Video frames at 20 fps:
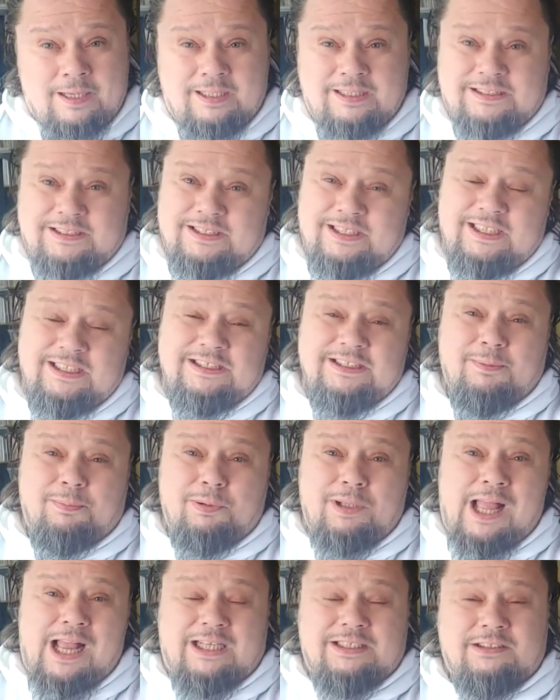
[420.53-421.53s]
He sees the
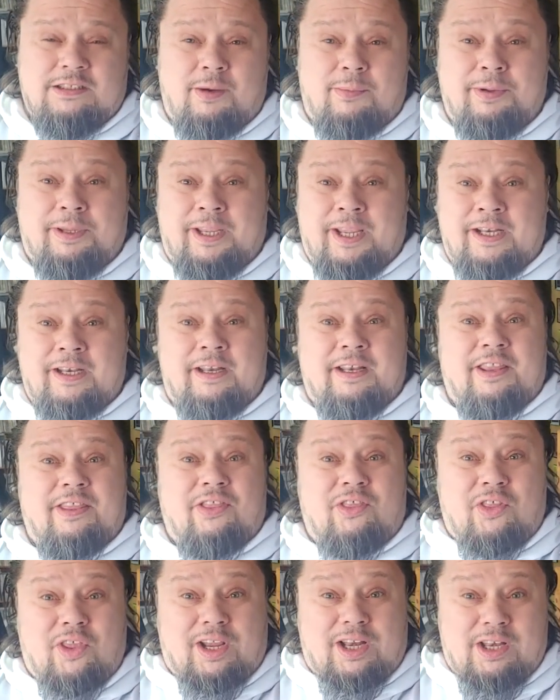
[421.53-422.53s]
blacks coming in
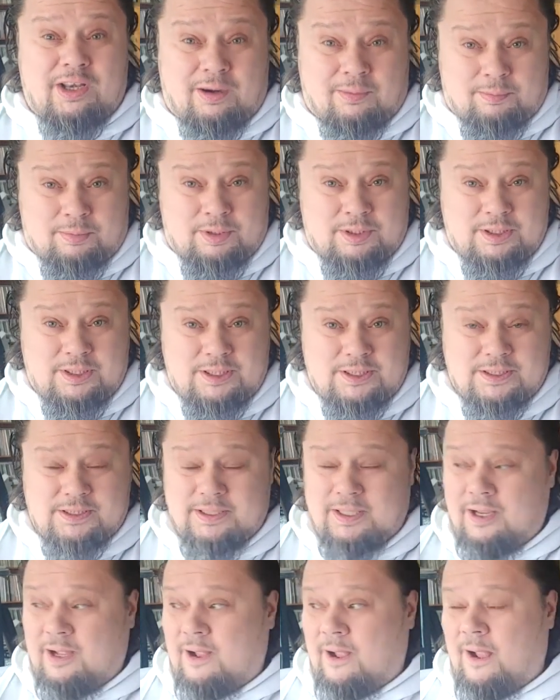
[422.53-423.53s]
thick
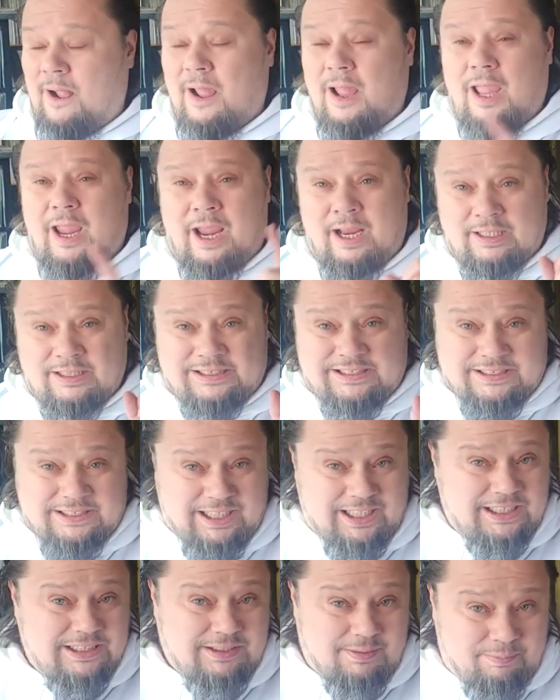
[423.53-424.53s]
numbers and
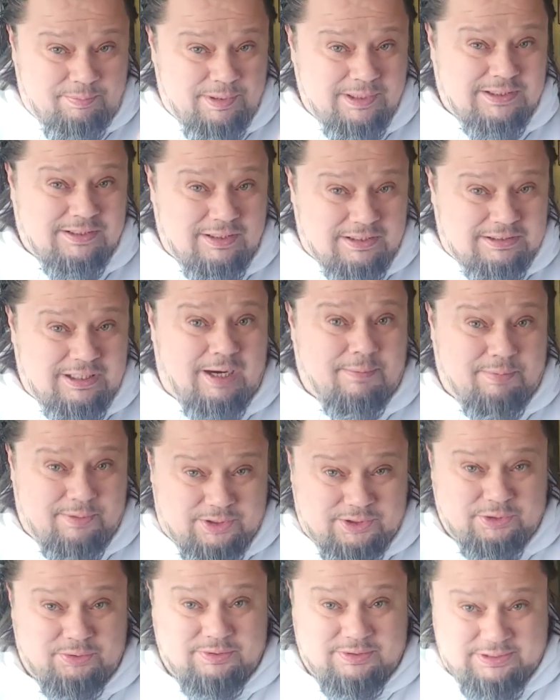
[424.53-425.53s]
sees a business
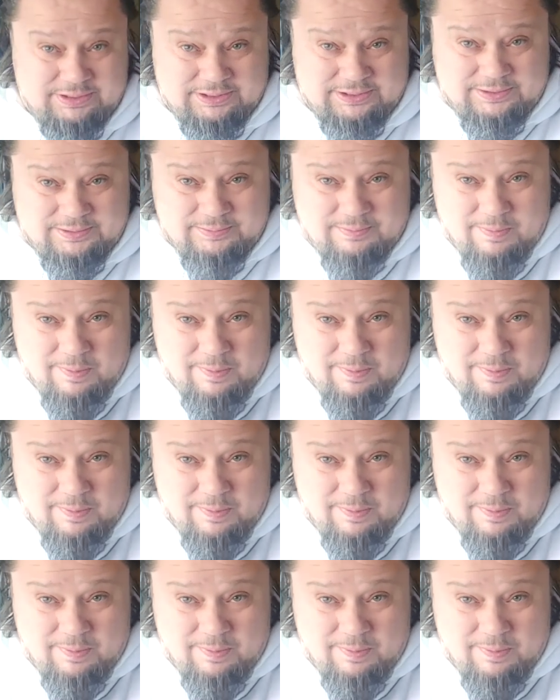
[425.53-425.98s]
opportunity.